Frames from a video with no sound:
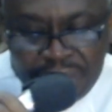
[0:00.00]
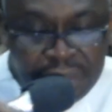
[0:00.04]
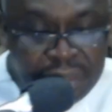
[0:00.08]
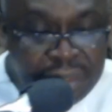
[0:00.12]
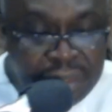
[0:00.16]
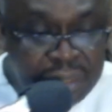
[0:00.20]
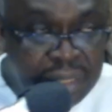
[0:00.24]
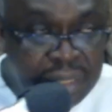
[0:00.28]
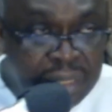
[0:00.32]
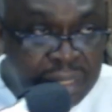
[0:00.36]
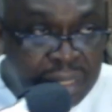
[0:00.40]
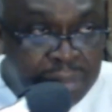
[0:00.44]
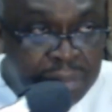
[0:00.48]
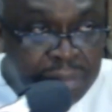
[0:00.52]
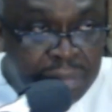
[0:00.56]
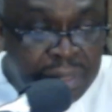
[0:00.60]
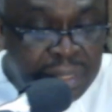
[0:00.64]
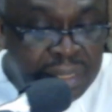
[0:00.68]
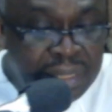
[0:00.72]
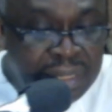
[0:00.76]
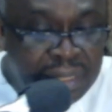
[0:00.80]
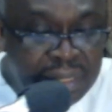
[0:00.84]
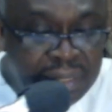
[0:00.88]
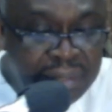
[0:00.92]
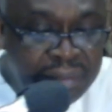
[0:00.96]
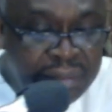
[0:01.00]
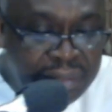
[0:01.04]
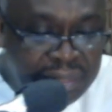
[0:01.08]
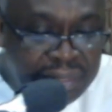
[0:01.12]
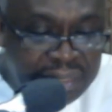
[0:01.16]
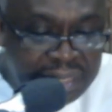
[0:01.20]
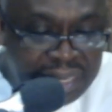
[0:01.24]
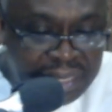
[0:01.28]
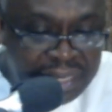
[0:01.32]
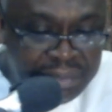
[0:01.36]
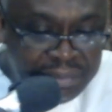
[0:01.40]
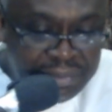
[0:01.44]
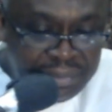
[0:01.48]
the remaining
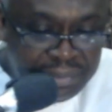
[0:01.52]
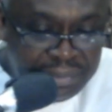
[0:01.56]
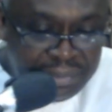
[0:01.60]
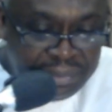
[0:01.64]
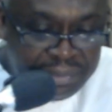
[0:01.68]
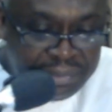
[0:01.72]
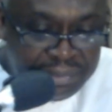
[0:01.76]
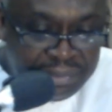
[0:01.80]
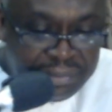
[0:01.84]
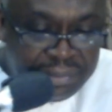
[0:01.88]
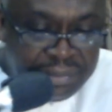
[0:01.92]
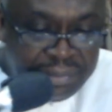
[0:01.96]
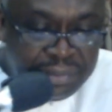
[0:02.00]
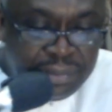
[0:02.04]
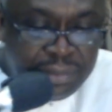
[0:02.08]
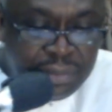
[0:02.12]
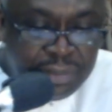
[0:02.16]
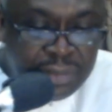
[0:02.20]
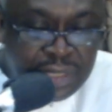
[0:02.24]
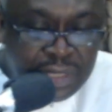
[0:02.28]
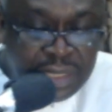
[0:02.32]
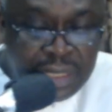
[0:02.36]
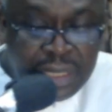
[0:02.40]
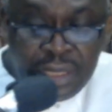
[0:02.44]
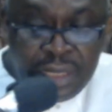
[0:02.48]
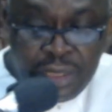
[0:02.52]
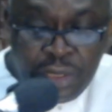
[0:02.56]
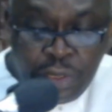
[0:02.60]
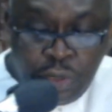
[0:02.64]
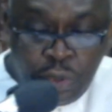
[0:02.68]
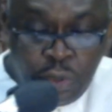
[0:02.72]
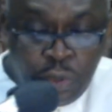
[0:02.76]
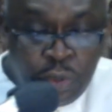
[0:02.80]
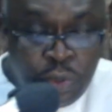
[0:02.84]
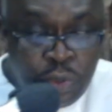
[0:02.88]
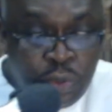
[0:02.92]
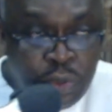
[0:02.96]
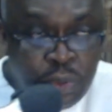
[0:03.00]
time it's
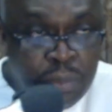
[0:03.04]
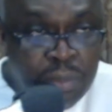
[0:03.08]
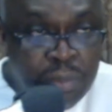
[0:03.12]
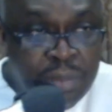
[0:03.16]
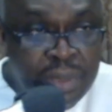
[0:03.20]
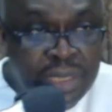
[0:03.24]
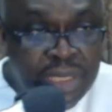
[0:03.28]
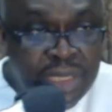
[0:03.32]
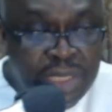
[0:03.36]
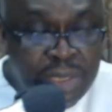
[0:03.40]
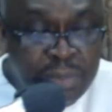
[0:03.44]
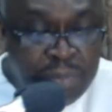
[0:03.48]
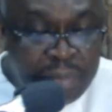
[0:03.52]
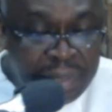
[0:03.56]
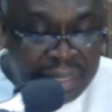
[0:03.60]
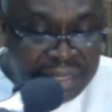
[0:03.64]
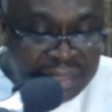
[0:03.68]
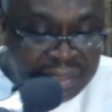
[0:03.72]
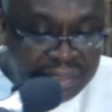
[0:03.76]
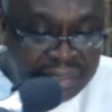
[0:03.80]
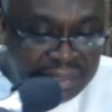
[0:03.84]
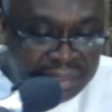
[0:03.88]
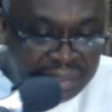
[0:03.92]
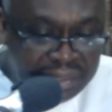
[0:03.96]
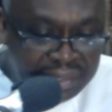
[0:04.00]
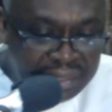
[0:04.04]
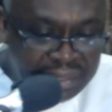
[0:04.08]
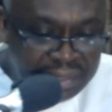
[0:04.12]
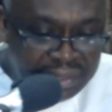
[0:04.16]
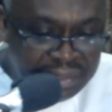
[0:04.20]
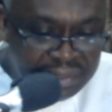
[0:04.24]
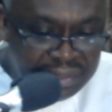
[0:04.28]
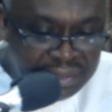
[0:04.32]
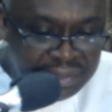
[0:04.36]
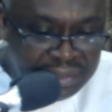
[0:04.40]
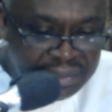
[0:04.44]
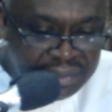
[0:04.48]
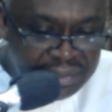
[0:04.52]
going to be spent
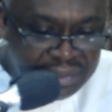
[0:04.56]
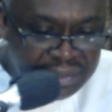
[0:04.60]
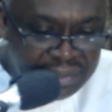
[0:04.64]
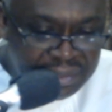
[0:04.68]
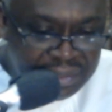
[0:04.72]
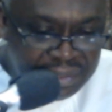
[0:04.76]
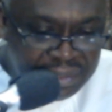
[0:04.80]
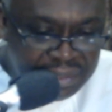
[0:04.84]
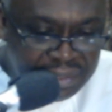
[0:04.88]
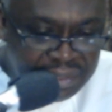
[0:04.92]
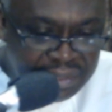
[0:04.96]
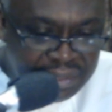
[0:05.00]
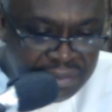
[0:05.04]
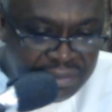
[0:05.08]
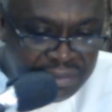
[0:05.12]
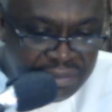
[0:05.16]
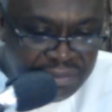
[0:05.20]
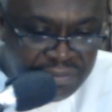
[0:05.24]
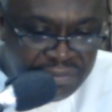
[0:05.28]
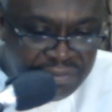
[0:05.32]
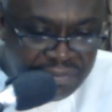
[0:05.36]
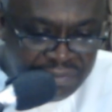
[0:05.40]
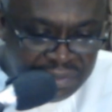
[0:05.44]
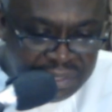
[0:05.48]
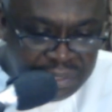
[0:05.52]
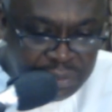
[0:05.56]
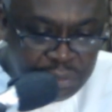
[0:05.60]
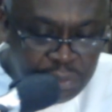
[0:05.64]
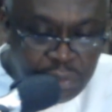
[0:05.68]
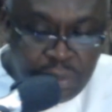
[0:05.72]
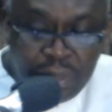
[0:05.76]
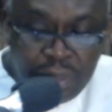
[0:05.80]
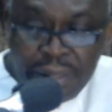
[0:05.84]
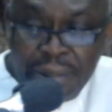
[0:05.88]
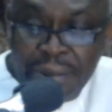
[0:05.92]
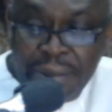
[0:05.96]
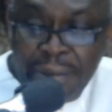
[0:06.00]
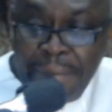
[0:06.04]
very
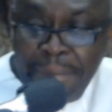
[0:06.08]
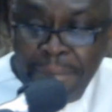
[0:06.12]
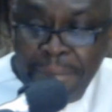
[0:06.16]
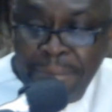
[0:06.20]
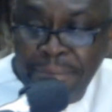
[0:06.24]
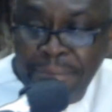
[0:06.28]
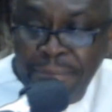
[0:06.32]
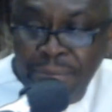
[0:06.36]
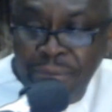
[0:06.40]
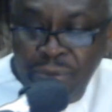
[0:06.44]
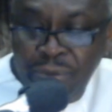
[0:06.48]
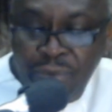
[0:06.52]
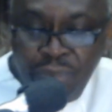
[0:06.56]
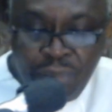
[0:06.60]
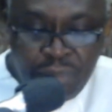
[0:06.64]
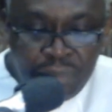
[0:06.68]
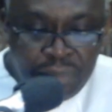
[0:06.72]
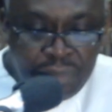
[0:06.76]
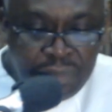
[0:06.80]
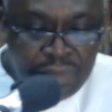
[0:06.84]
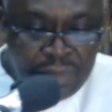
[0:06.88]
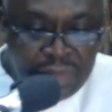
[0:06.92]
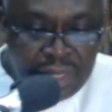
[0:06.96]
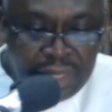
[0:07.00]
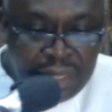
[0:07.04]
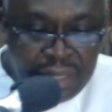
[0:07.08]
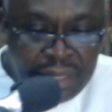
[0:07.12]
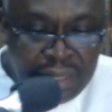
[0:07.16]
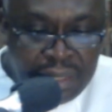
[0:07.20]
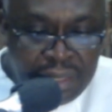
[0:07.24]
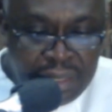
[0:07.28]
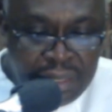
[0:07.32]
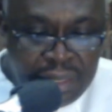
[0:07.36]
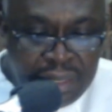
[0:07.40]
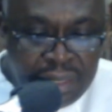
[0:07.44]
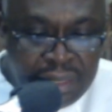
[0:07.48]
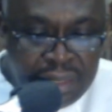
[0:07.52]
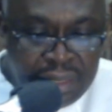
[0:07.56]
well.
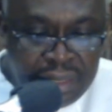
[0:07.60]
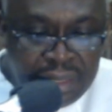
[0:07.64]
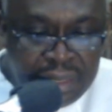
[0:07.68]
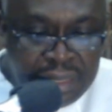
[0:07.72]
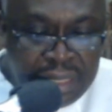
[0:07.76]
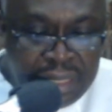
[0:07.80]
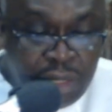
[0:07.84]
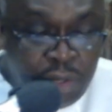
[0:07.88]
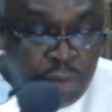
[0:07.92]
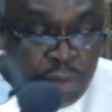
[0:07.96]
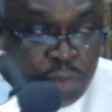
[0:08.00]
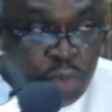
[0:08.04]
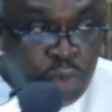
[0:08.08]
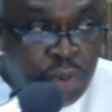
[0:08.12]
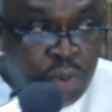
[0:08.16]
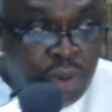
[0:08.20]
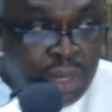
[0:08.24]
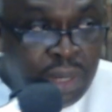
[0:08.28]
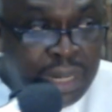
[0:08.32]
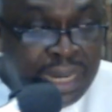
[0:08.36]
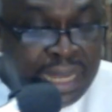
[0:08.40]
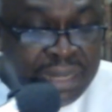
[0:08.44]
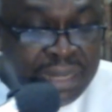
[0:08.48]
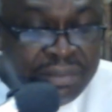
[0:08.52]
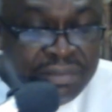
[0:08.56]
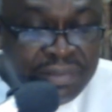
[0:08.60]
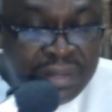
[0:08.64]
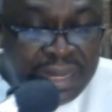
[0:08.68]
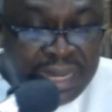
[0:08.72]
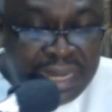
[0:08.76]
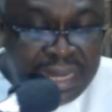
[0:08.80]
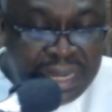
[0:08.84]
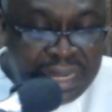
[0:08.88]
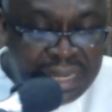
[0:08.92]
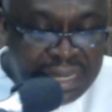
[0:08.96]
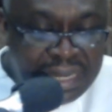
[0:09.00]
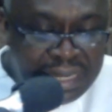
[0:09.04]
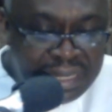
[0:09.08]
I hope we all have
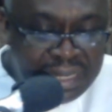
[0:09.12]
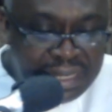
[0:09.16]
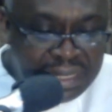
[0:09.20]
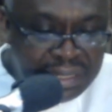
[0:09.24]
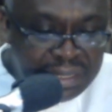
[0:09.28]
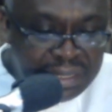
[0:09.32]
our uh,